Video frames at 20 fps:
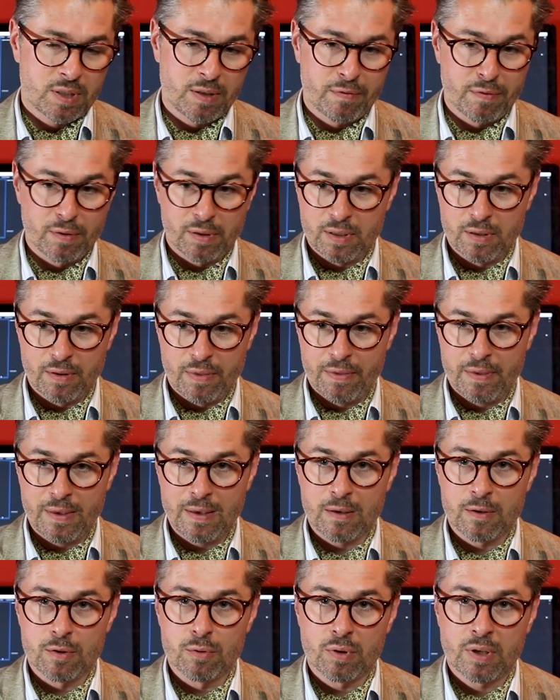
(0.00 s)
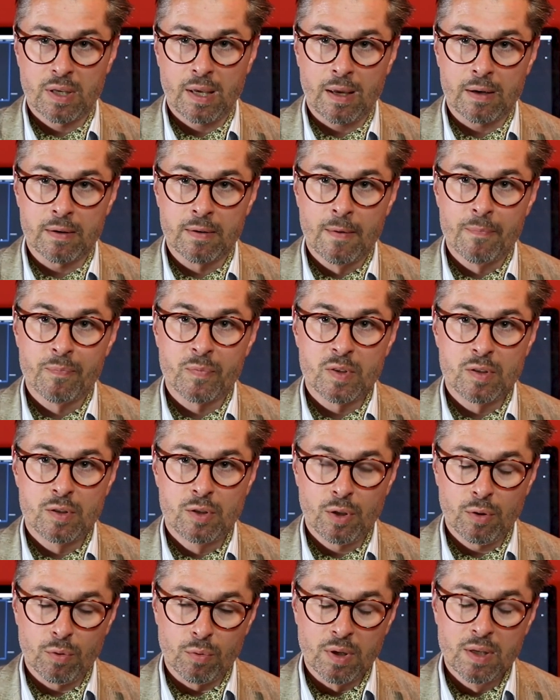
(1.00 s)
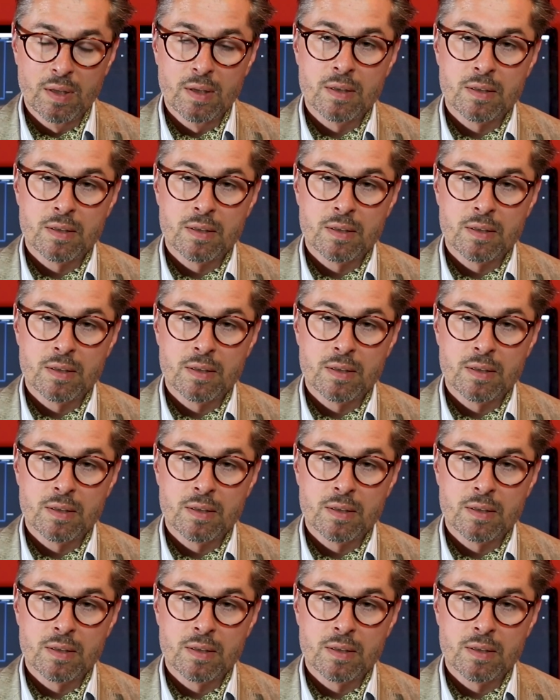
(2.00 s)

difficult thing you can do.